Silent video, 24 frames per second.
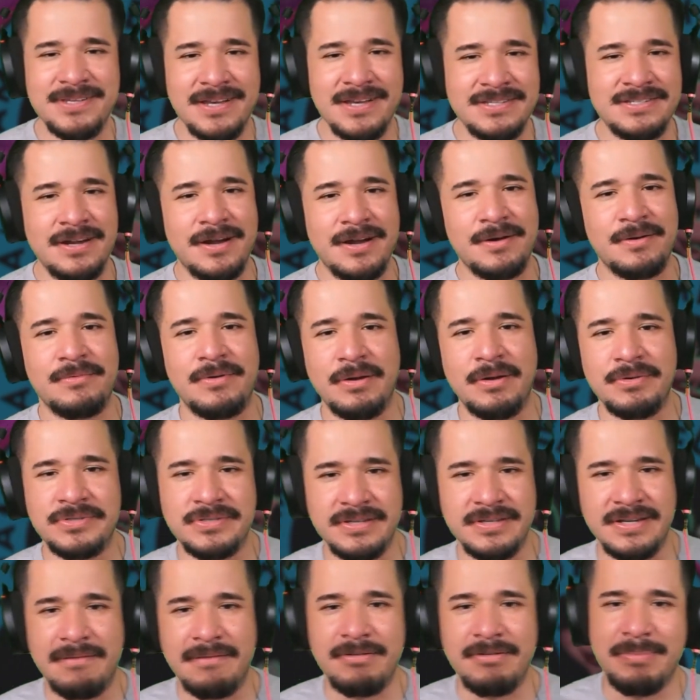I started
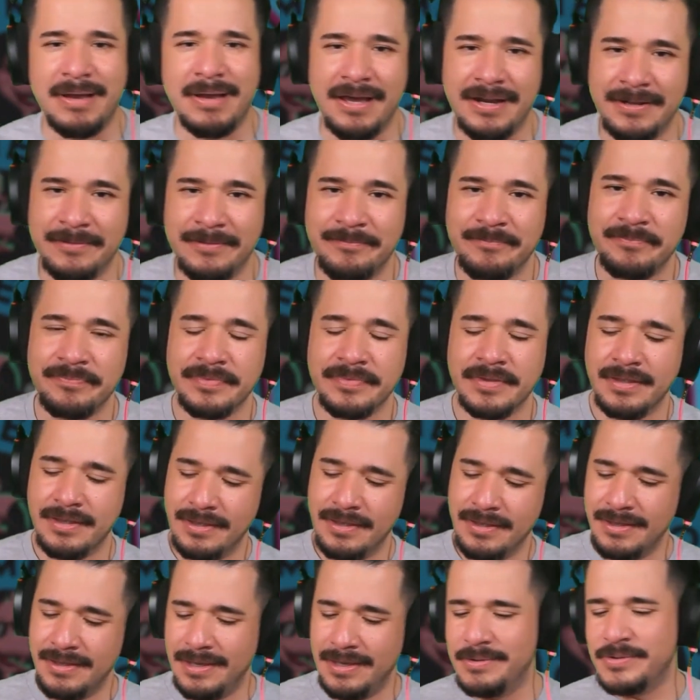roasting everybody.
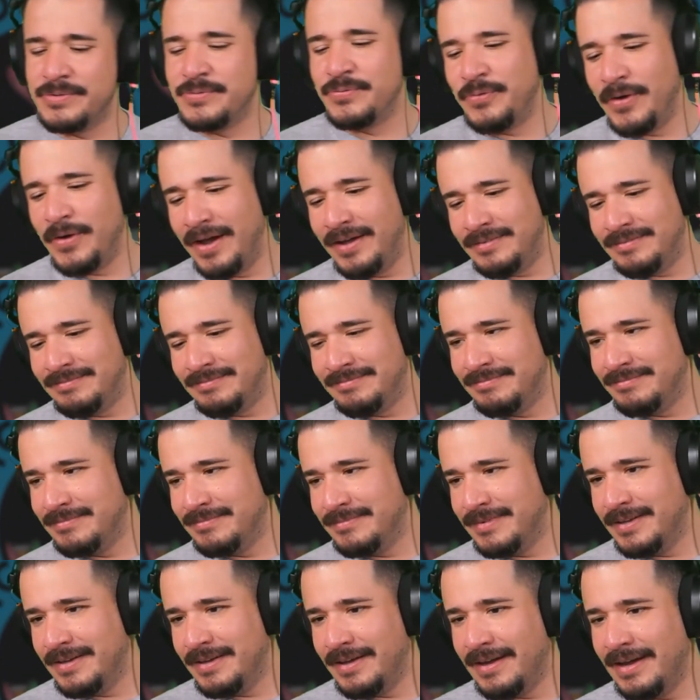It was fun.
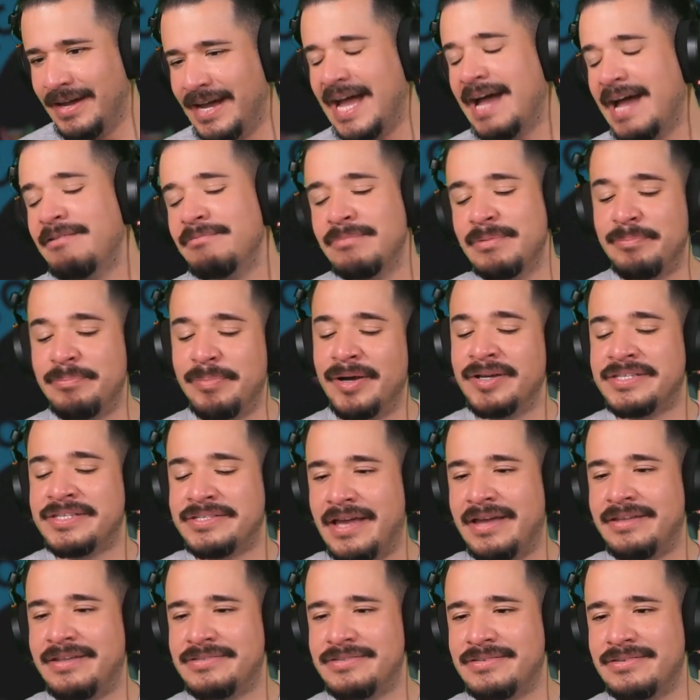I haven't been booked
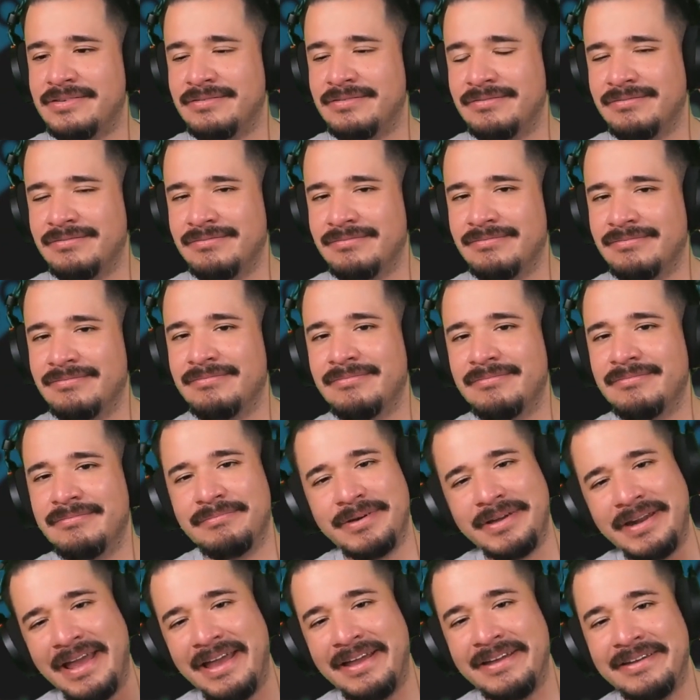since,
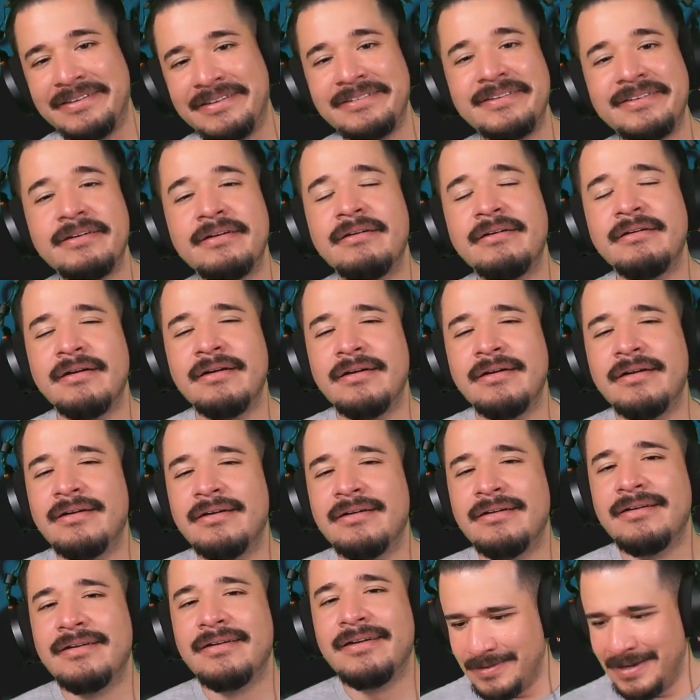but hey,
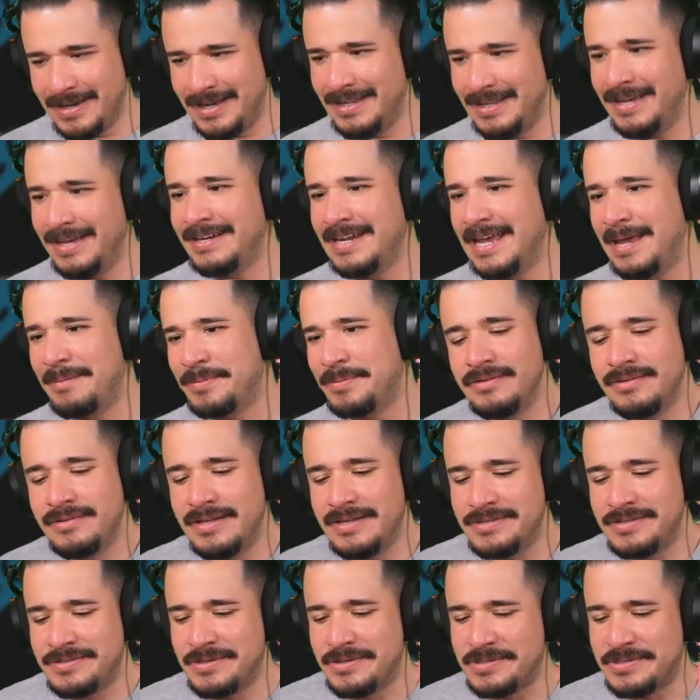I like Naples.
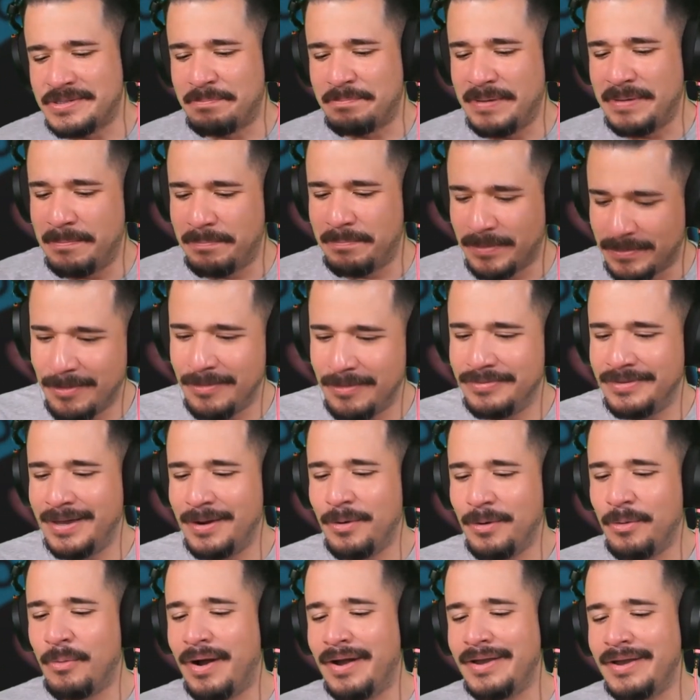It's just the people. They
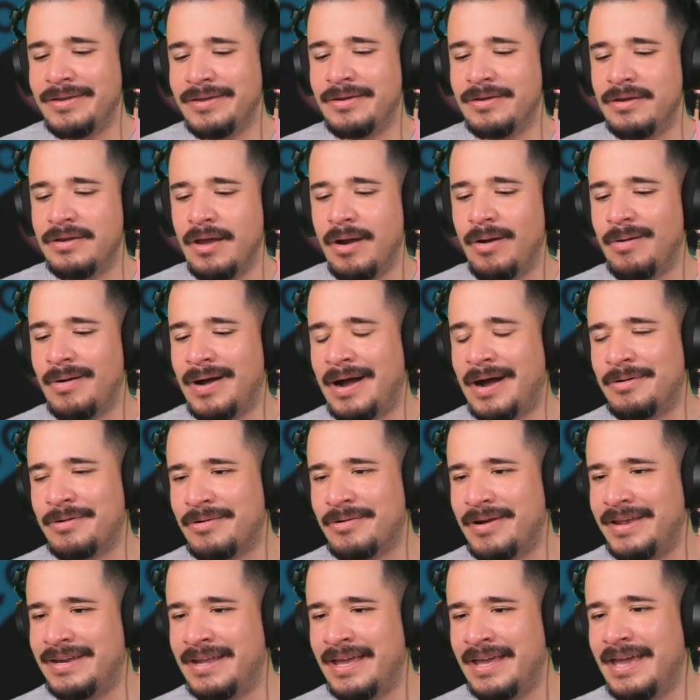don't want you to know how
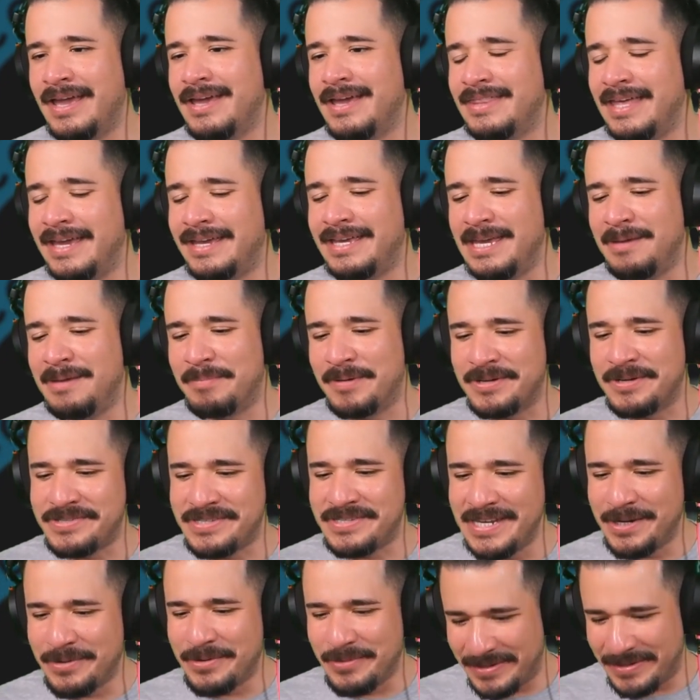great. They keep it a
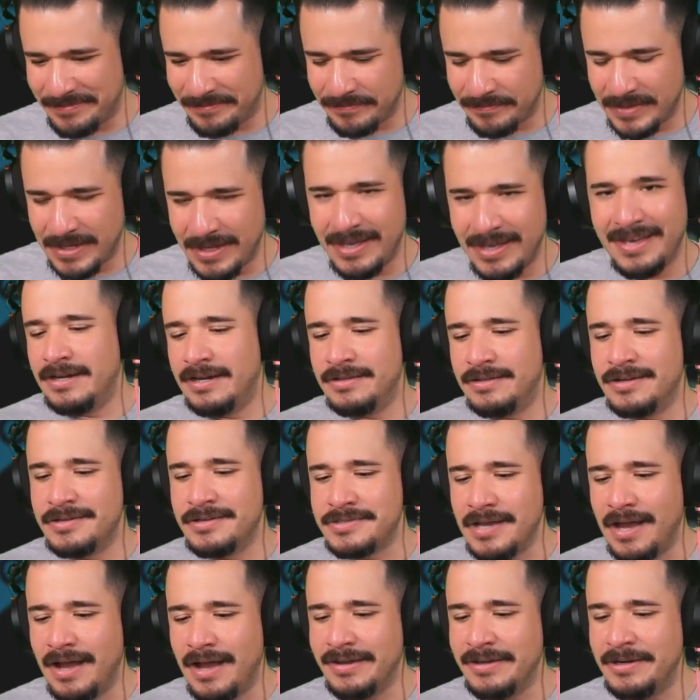secret. They're
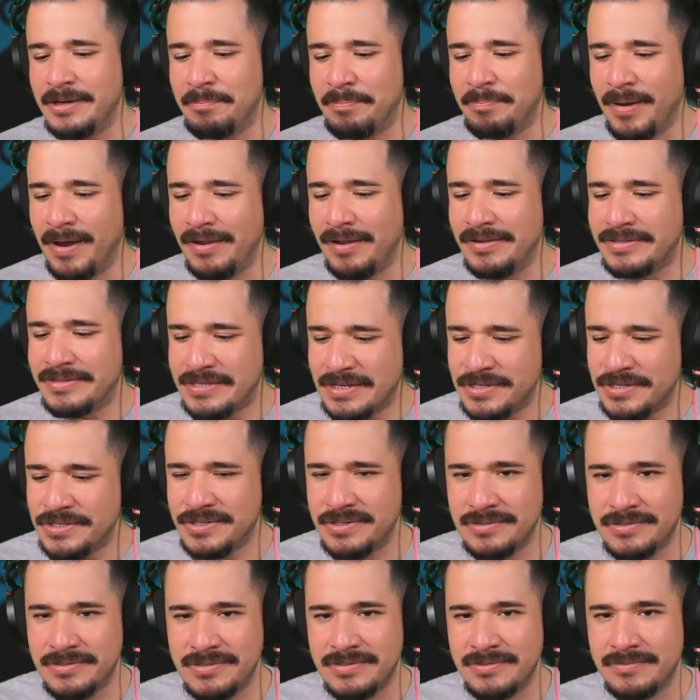talking to
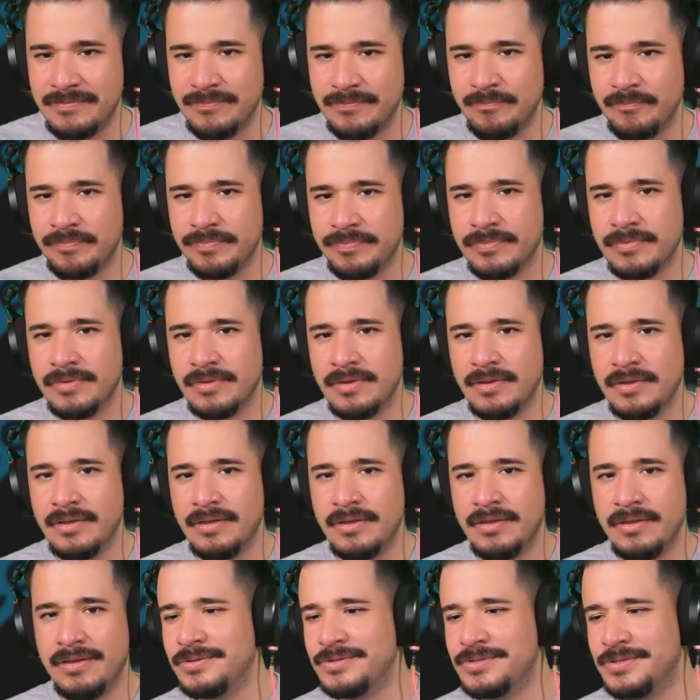politicians
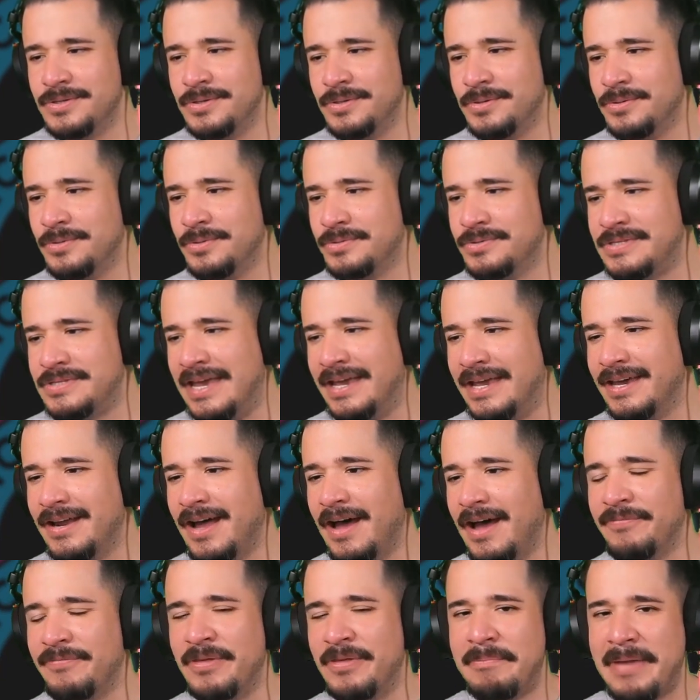to take it
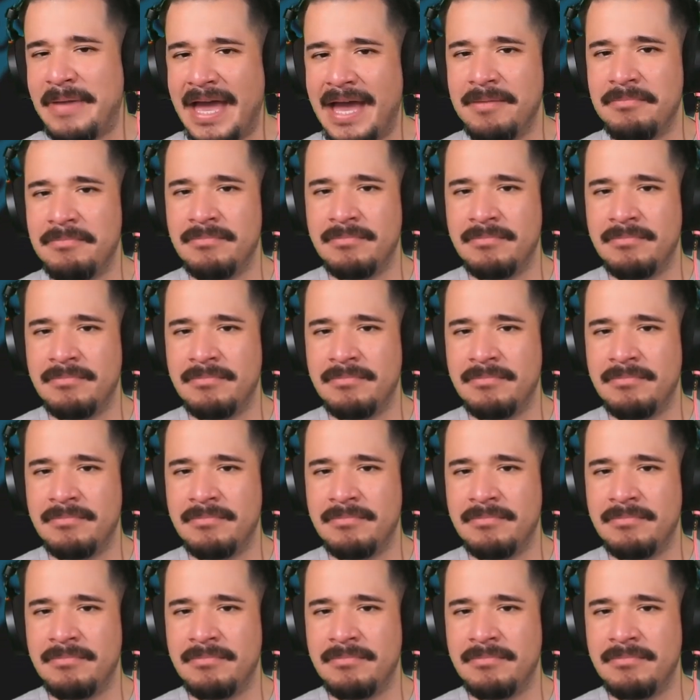off the map.